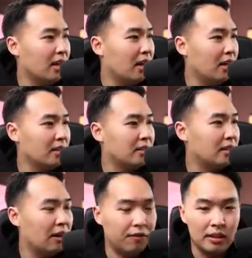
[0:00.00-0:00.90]
uh,
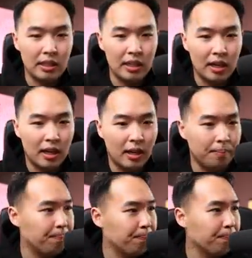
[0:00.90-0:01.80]
definitely
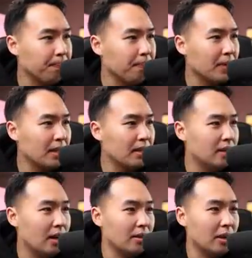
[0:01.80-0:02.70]
um,
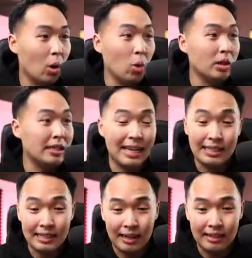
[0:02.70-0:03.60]
the only
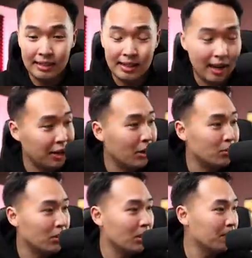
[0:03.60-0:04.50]
data scientist that I know.
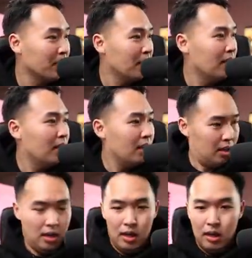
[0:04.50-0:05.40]
So,
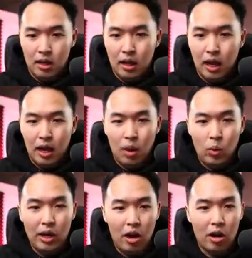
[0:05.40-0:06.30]
uh,
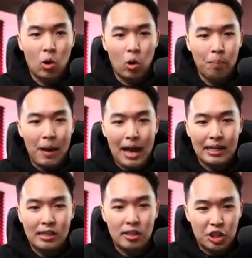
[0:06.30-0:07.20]
we are going back
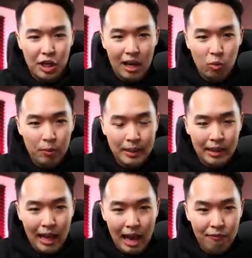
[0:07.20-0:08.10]
into the chat. We've been
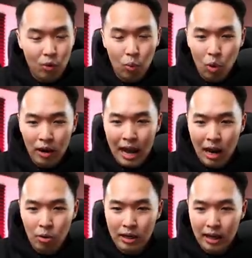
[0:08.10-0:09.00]
live for one
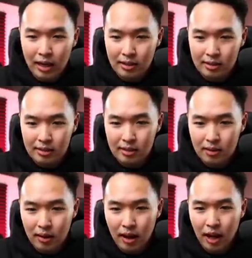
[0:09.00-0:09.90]
hour, guys.
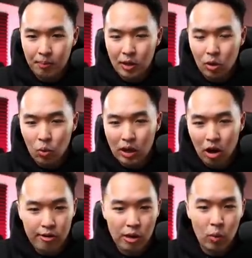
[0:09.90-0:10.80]
Um, you know, we
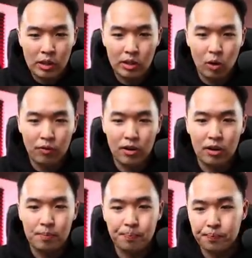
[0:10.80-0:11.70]
already went
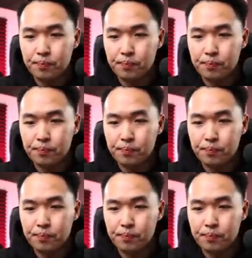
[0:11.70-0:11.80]
over,